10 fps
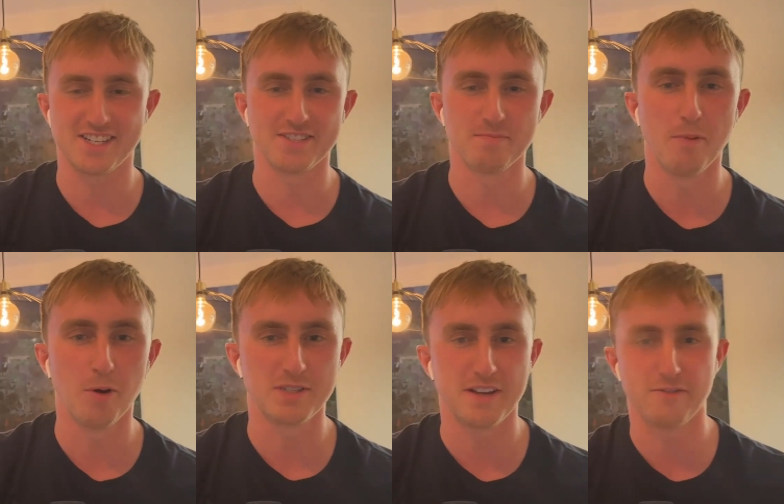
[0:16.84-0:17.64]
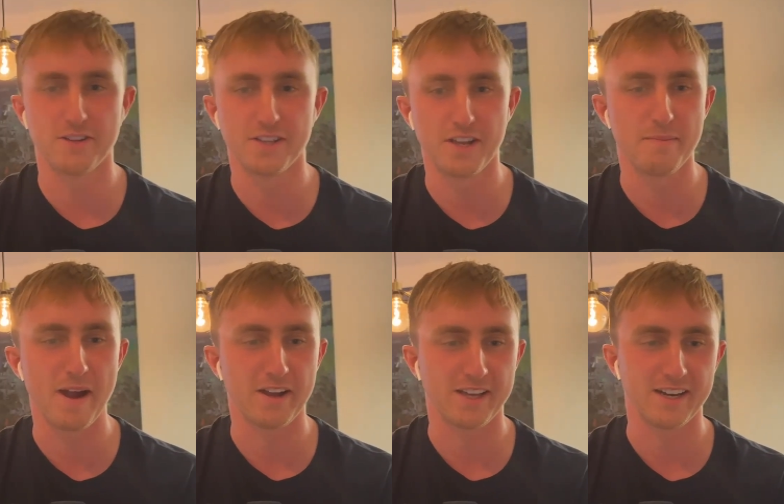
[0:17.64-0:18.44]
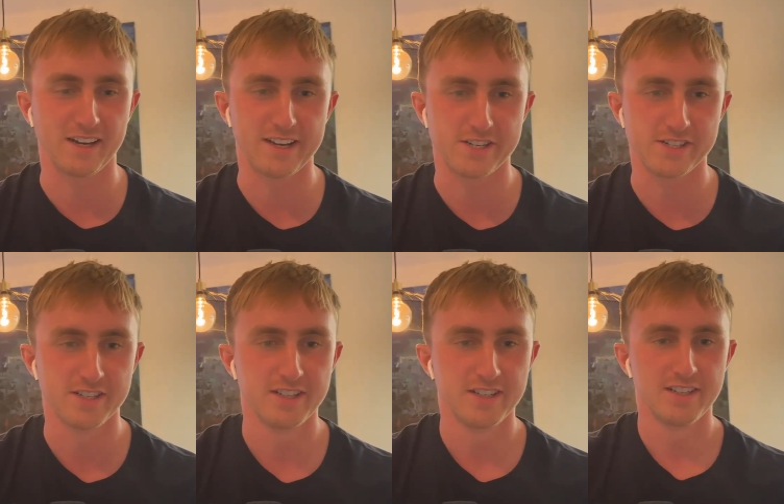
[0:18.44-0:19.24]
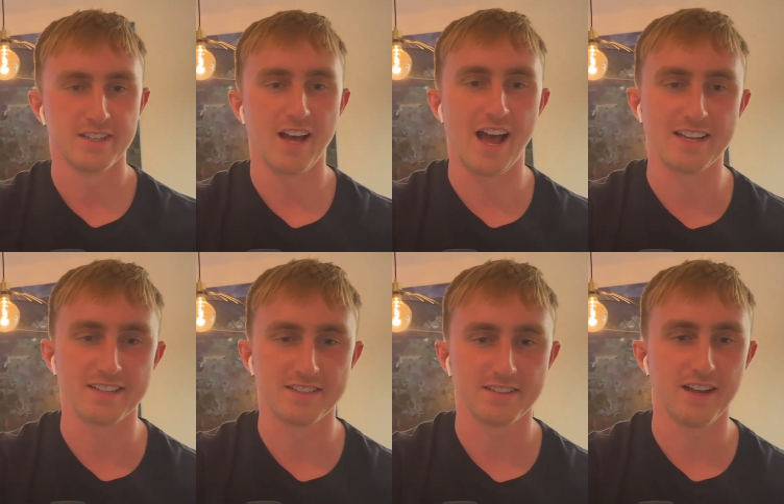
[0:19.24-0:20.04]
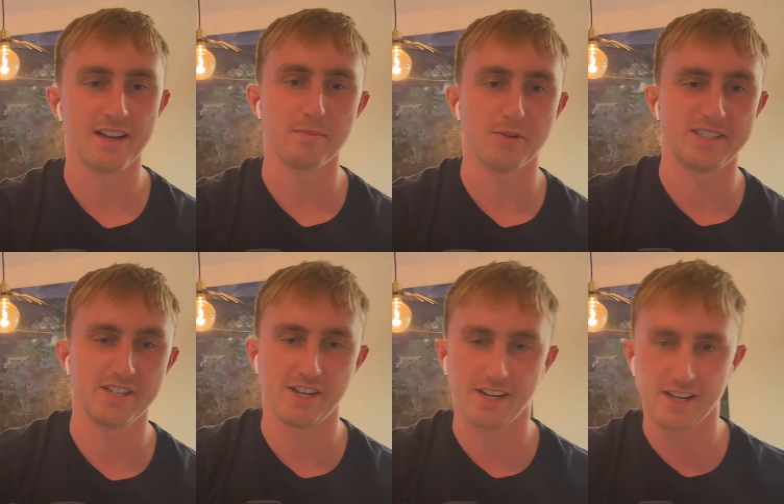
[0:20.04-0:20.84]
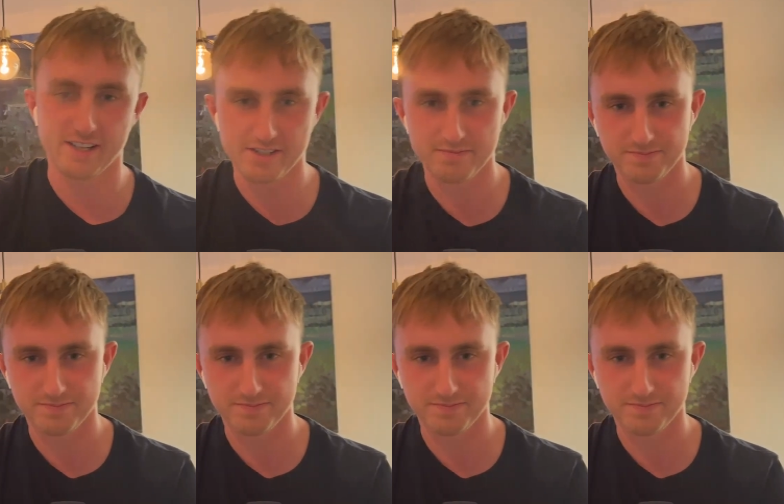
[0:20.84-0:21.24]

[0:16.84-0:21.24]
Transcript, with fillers: is more different than American English and and British English.